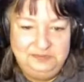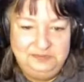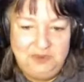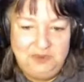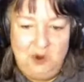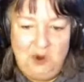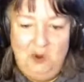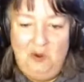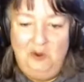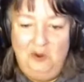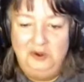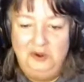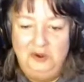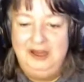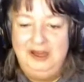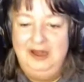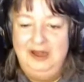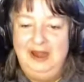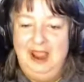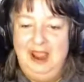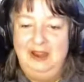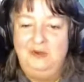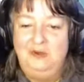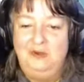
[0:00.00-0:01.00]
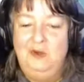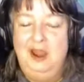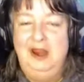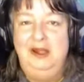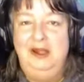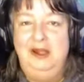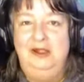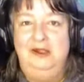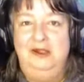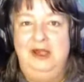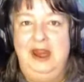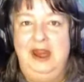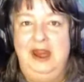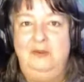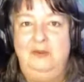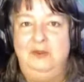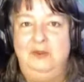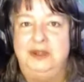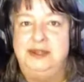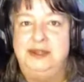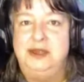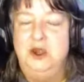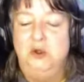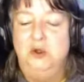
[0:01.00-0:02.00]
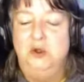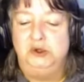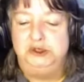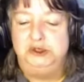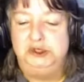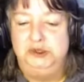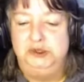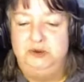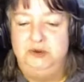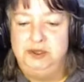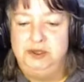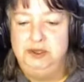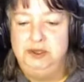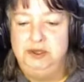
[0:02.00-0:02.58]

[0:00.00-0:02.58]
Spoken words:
only a lot quieter and with snowshoes.